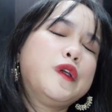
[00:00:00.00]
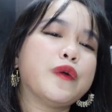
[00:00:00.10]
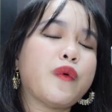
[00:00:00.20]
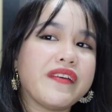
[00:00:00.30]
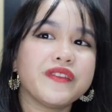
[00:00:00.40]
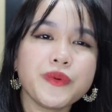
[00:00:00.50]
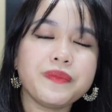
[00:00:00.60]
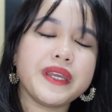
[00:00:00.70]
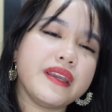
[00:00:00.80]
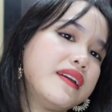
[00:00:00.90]
your wife to
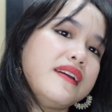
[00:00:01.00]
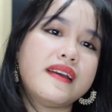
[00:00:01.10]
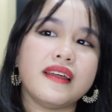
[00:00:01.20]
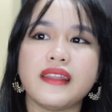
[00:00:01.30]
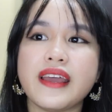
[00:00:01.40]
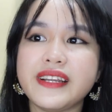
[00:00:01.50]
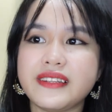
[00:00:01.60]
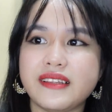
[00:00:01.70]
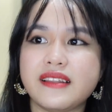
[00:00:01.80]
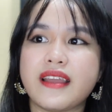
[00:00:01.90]
be, and
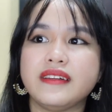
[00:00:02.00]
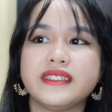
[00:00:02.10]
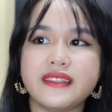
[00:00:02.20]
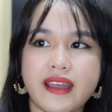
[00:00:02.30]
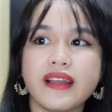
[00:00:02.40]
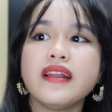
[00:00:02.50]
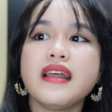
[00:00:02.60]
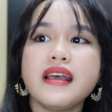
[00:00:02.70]
any details there.